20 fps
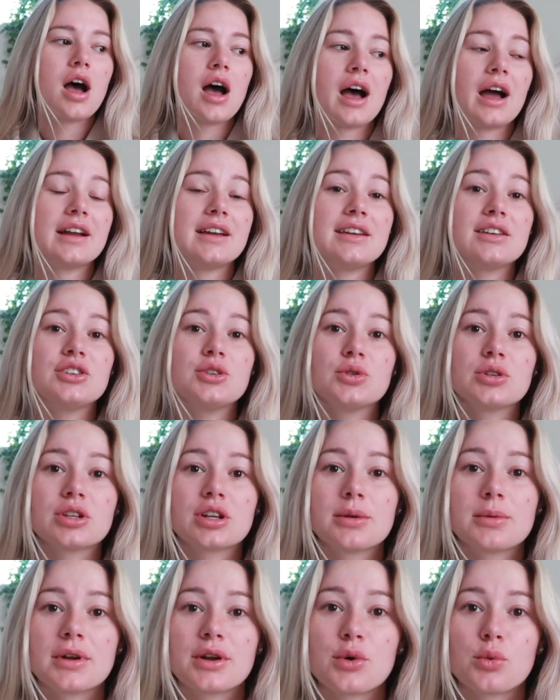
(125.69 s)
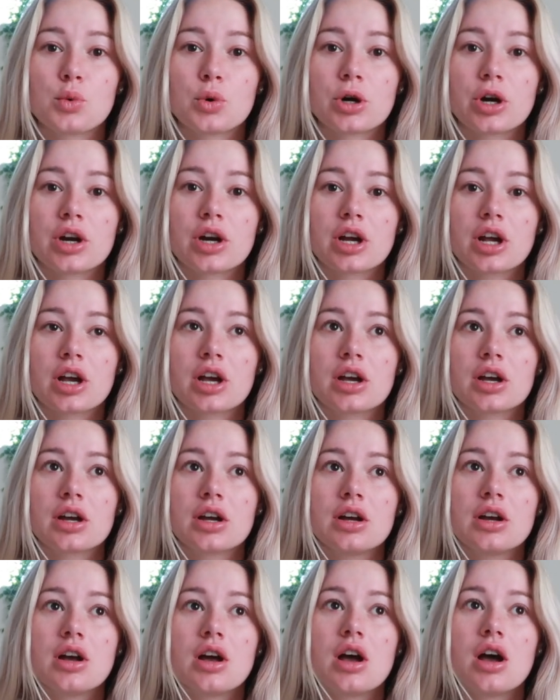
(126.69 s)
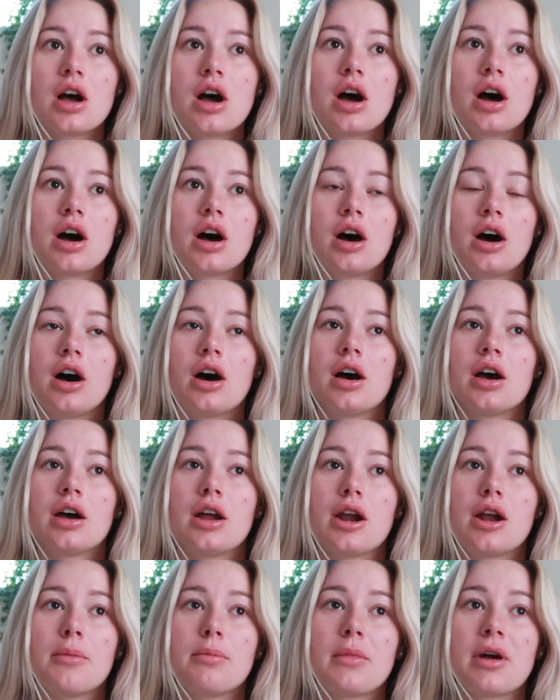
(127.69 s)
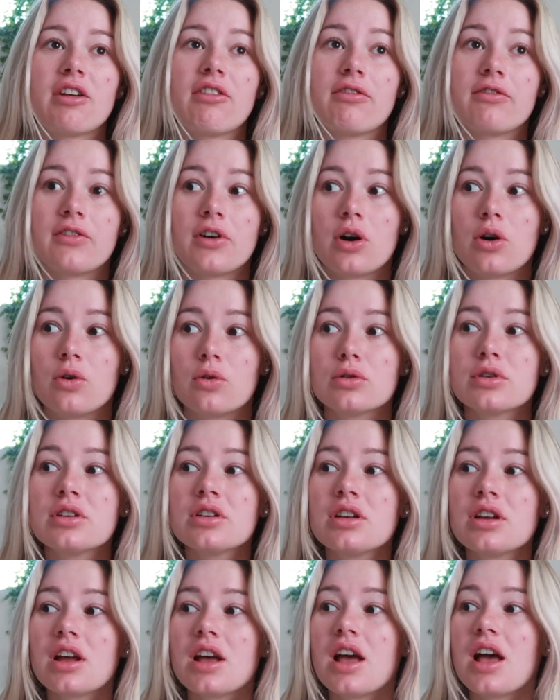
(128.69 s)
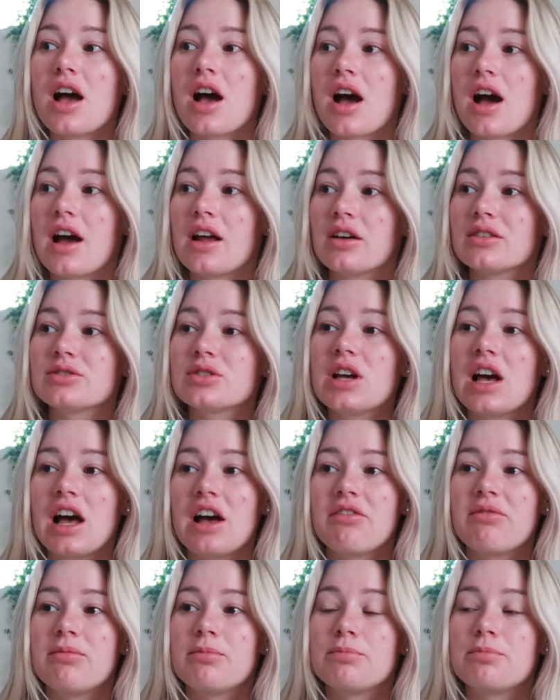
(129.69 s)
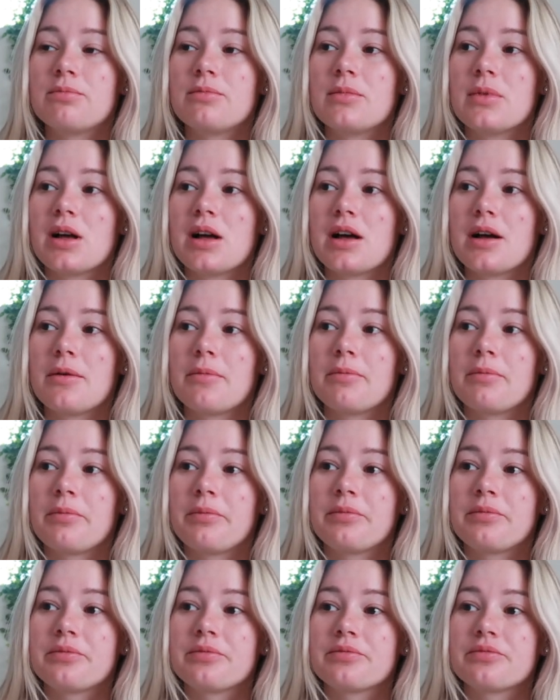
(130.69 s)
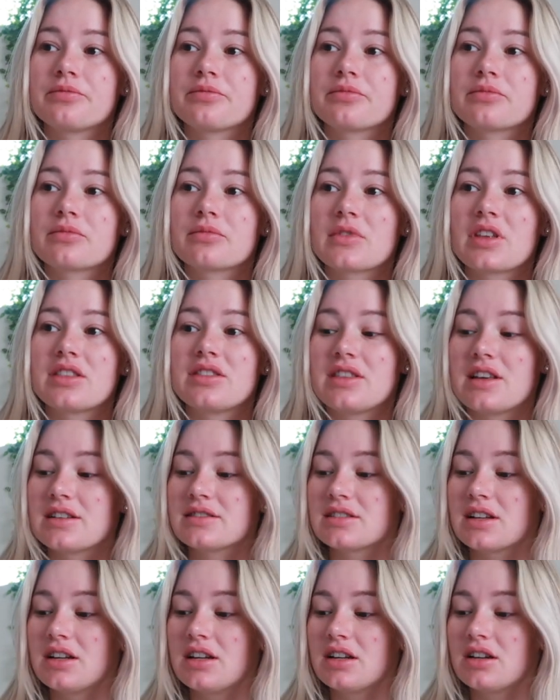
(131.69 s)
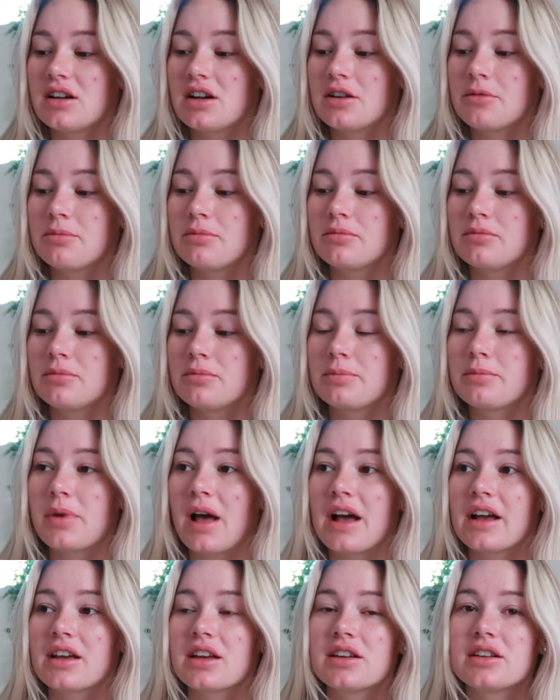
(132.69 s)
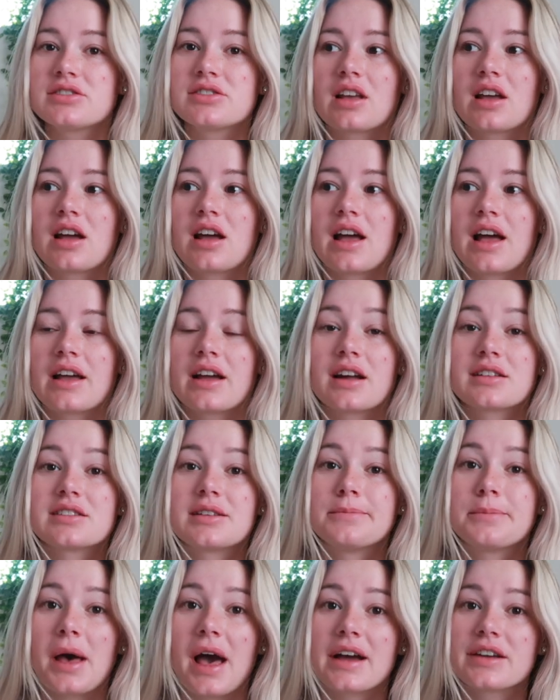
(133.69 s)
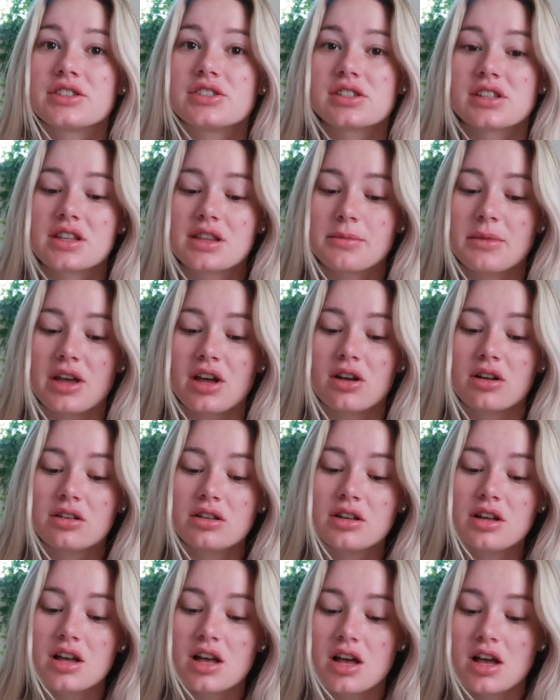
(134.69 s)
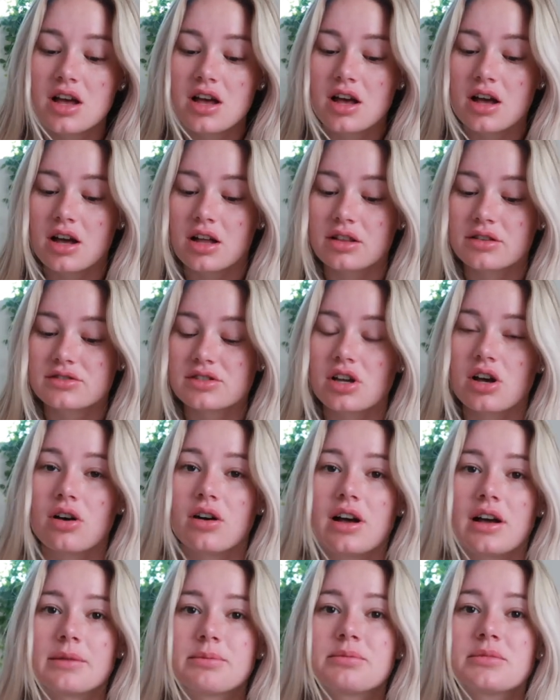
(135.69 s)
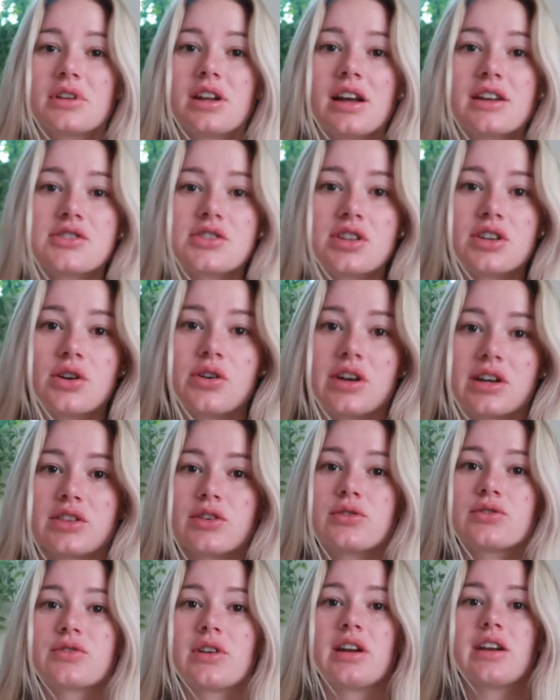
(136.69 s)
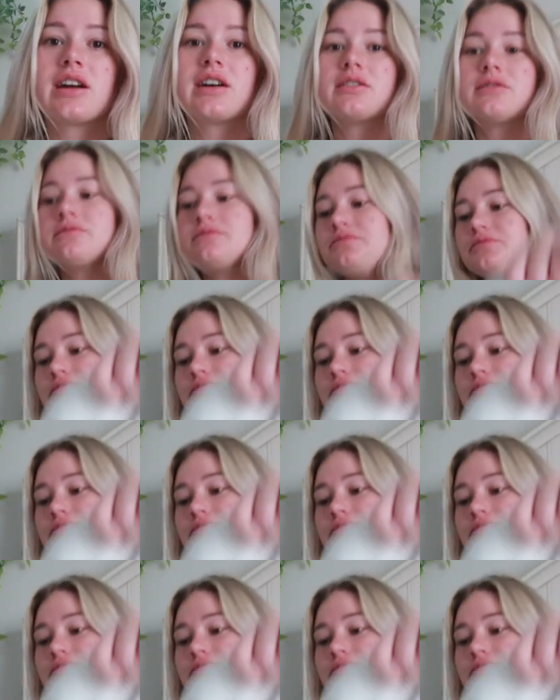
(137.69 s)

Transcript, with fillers: I need to do a little bit of work on my phone. I also have um, things I need to unpackage. I got some packages in the mail. So I'm gonna actually go get those right now.